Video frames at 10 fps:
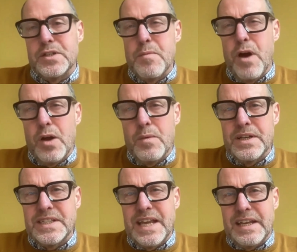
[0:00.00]
you might want
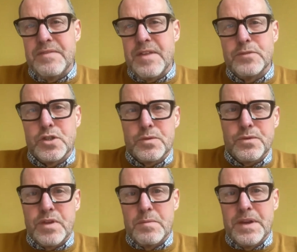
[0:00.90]
to give them 2 or
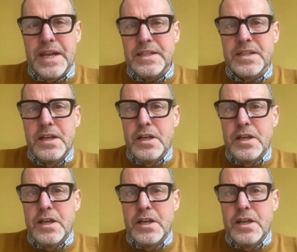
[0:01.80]
3 minutes